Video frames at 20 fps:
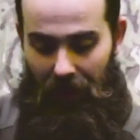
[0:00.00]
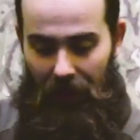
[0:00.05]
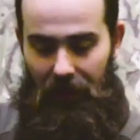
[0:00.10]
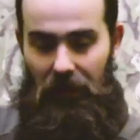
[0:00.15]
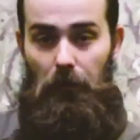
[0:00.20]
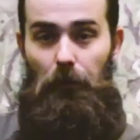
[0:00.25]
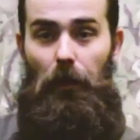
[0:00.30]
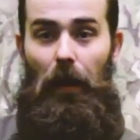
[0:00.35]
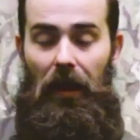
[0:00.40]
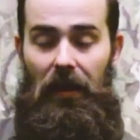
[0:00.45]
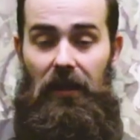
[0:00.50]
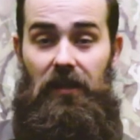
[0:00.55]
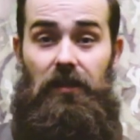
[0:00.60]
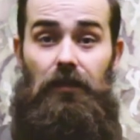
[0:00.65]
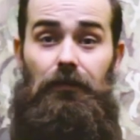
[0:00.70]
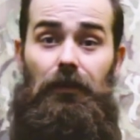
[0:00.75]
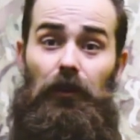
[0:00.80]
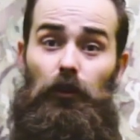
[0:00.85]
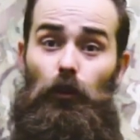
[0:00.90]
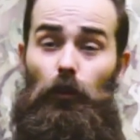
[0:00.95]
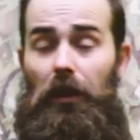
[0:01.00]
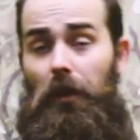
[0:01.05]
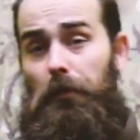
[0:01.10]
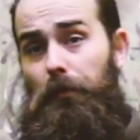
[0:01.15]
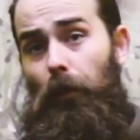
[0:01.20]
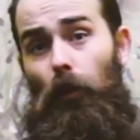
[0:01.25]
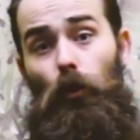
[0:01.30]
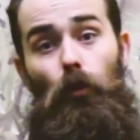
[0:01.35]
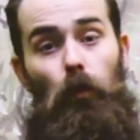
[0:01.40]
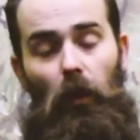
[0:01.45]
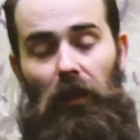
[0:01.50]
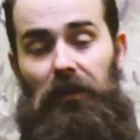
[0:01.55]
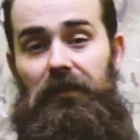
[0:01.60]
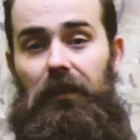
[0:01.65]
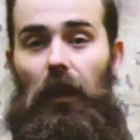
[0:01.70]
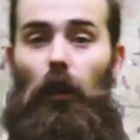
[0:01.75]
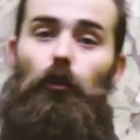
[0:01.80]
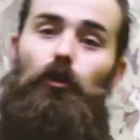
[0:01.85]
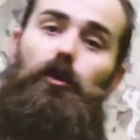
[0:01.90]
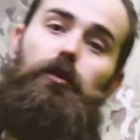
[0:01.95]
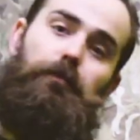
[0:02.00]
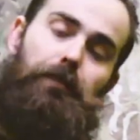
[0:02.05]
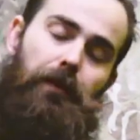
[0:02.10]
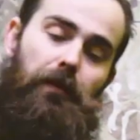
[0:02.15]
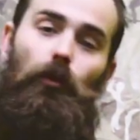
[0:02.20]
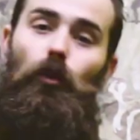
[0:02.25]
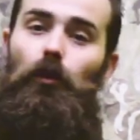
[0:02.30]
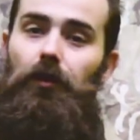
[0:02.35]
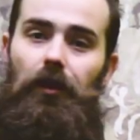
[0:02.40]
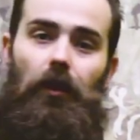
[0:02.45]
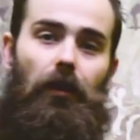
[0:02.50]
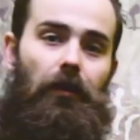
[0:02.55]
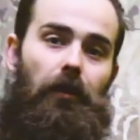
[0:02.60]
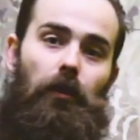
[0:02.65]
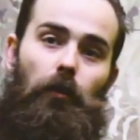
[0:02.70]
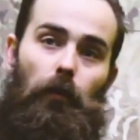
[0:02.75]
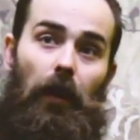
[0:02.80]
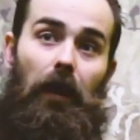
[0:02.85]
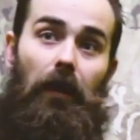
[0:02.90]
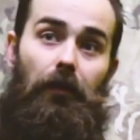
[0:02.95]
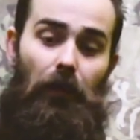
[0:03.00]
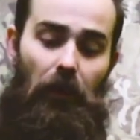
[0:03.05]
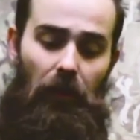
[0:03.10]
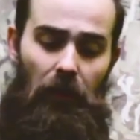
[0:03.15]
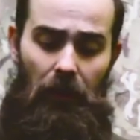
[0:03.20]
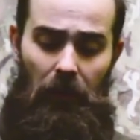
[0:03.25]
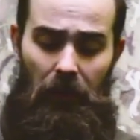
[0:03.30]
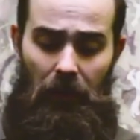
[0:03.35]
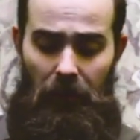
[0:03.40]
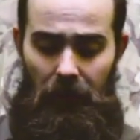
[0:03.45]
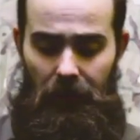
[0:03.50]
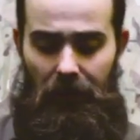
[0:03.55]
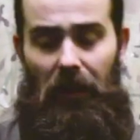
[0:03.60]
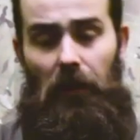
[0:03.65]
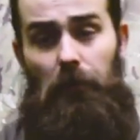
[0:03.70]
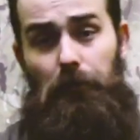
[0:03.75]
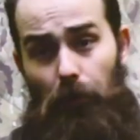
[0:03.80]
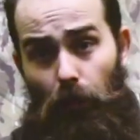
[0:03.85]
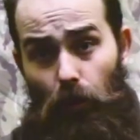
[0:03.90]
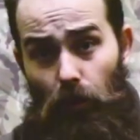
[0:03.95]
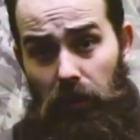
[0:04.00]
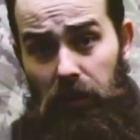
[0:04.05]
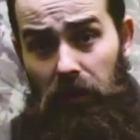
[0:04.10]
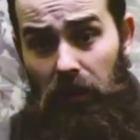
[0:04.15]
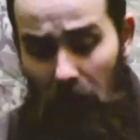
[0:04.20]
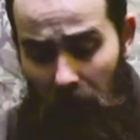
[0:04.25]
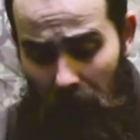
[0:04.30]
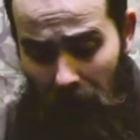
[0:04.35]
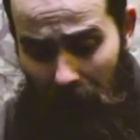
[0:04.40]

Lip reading: a comparison video to pull one down and promote the other or whatever. They are both